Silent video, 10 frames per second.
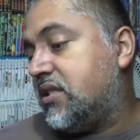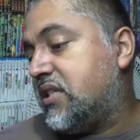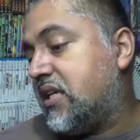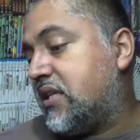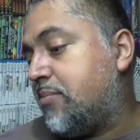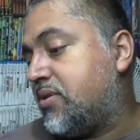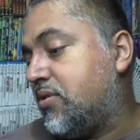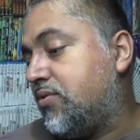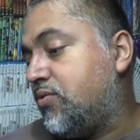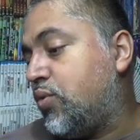This has
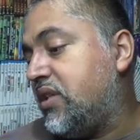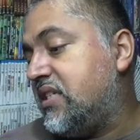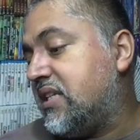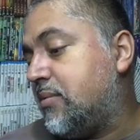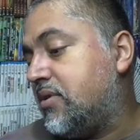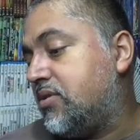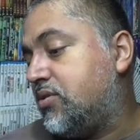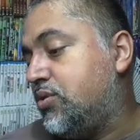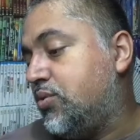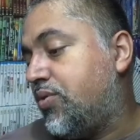episode 27
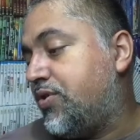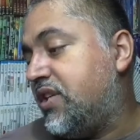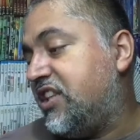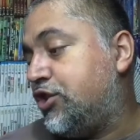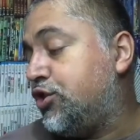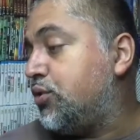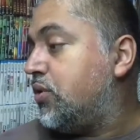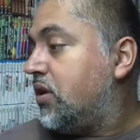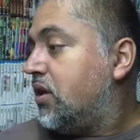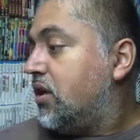to
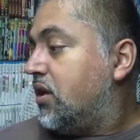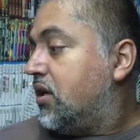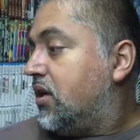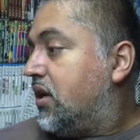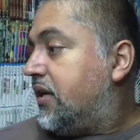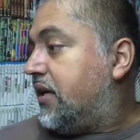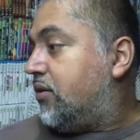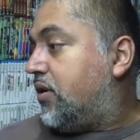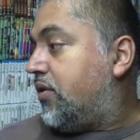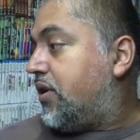32, and I
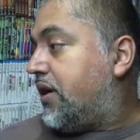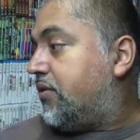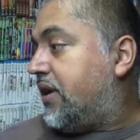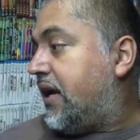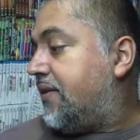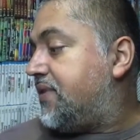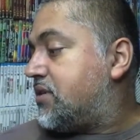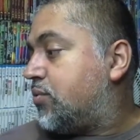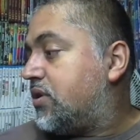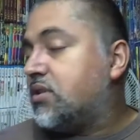don't have
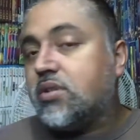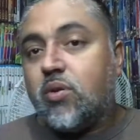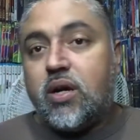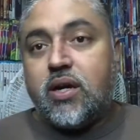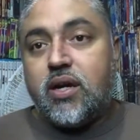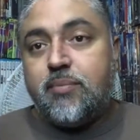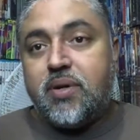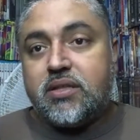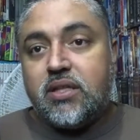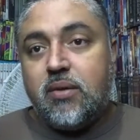this one, so I
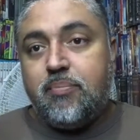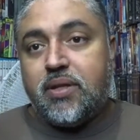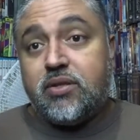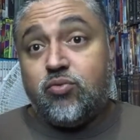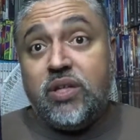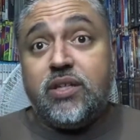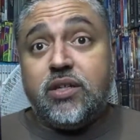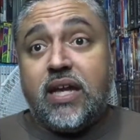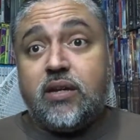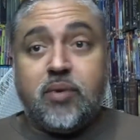picked it up. But really
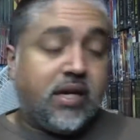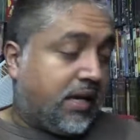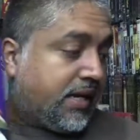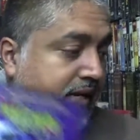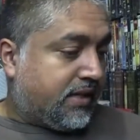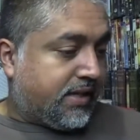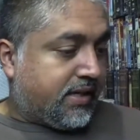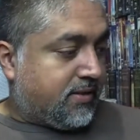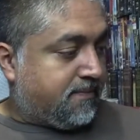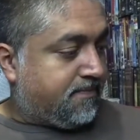good anime. I kind of
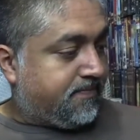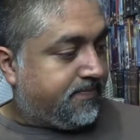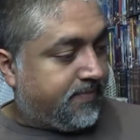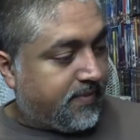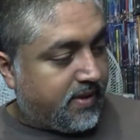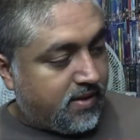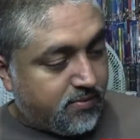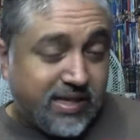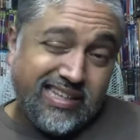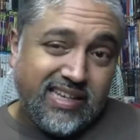like it.
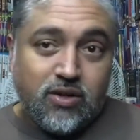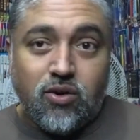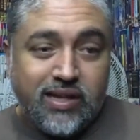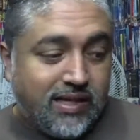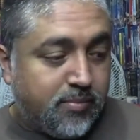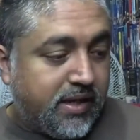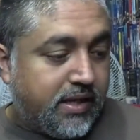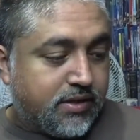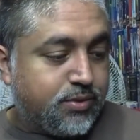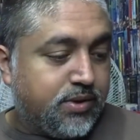Well, I like all anime
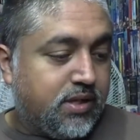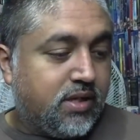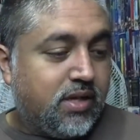actually.